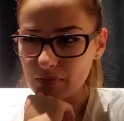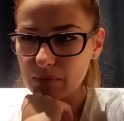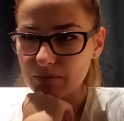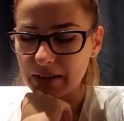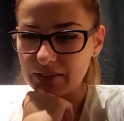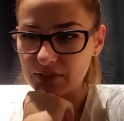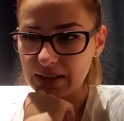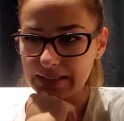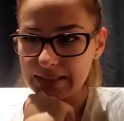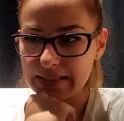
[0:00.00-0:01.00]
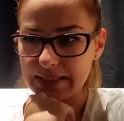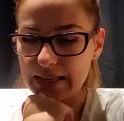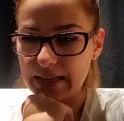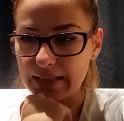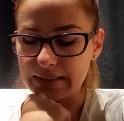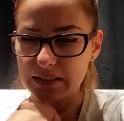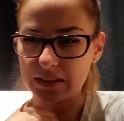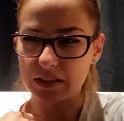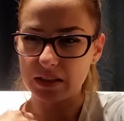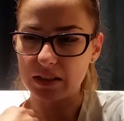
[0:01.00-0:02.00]
My flight is at
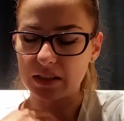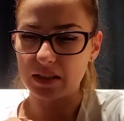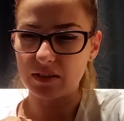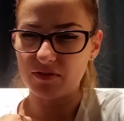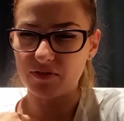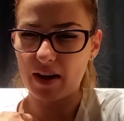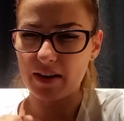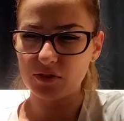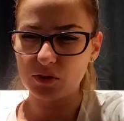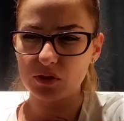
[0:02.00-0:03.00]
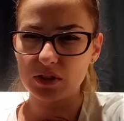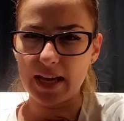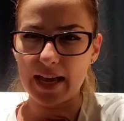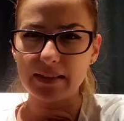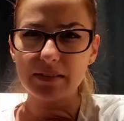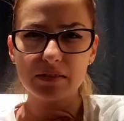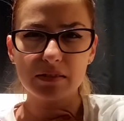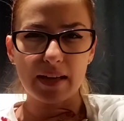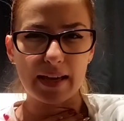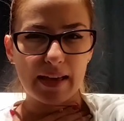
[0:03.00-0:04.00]
5 to 10
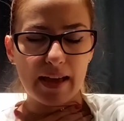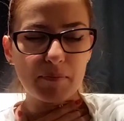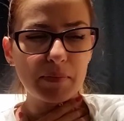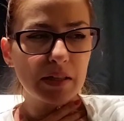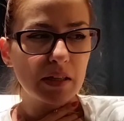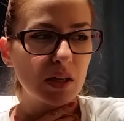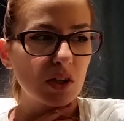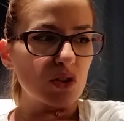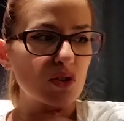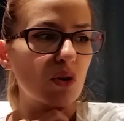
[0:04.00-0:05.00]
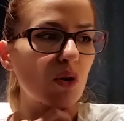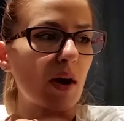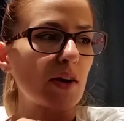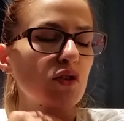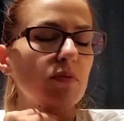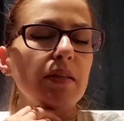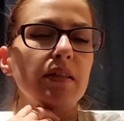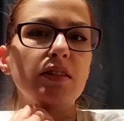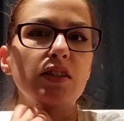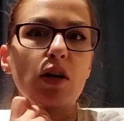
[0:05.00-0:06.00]
a.m. So I should be
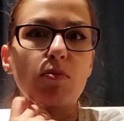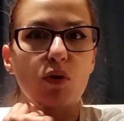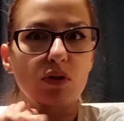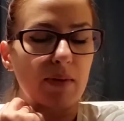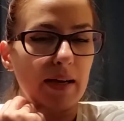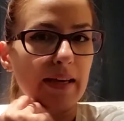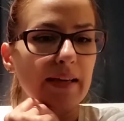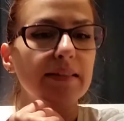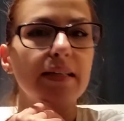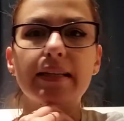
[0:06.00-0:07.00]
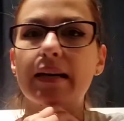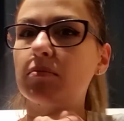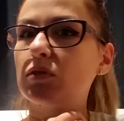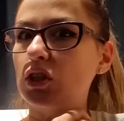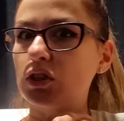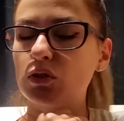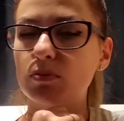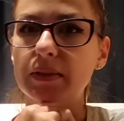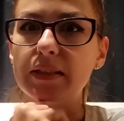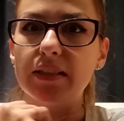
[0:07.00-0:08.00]
in the airport by 8 a.m. just to
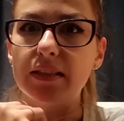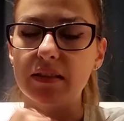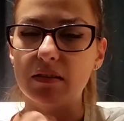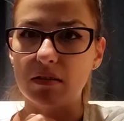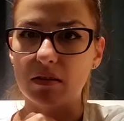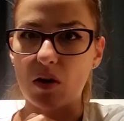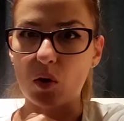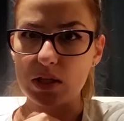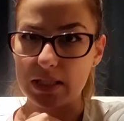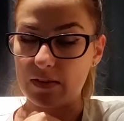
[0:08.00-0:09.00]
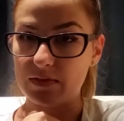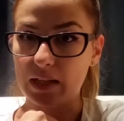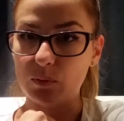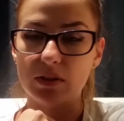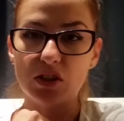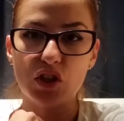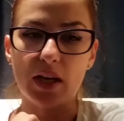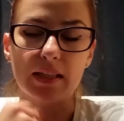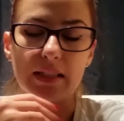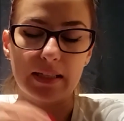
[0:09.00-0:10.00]
be on the safe side with
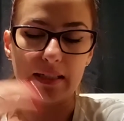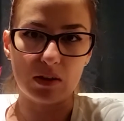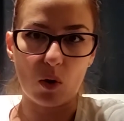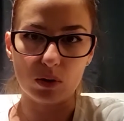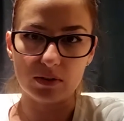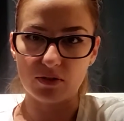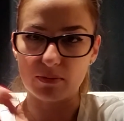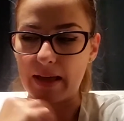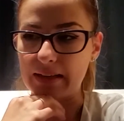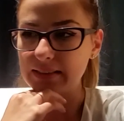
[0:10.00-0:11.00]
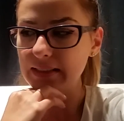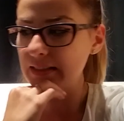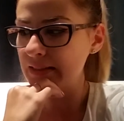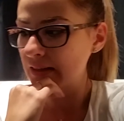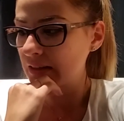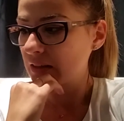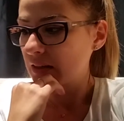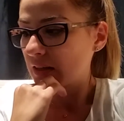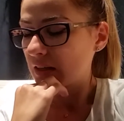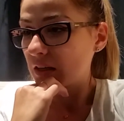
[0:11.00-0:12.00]
check-in and all the formalities.
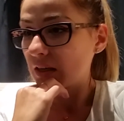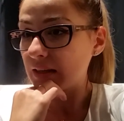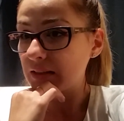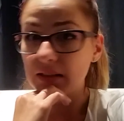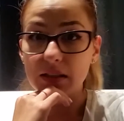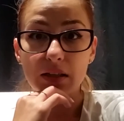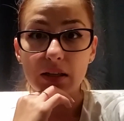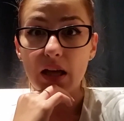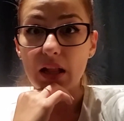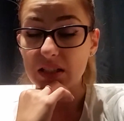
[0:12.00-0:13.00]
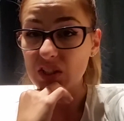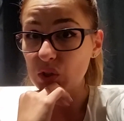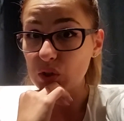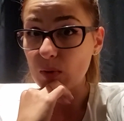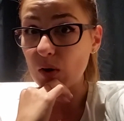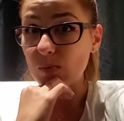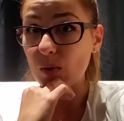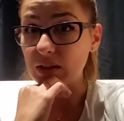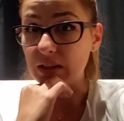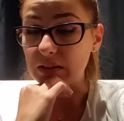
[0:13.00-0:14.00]
And I'll see you tomorrow
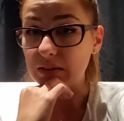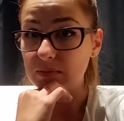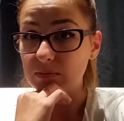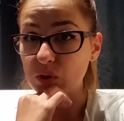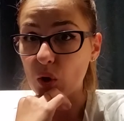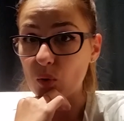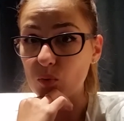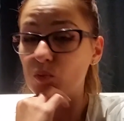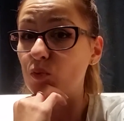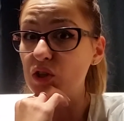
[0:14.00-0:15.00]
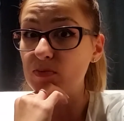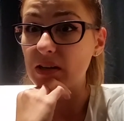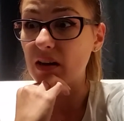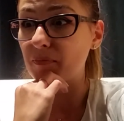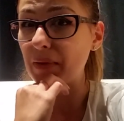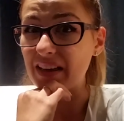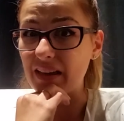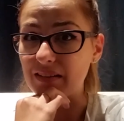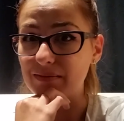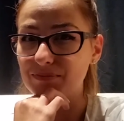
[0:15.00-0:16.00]
morning. So wish me luck packing.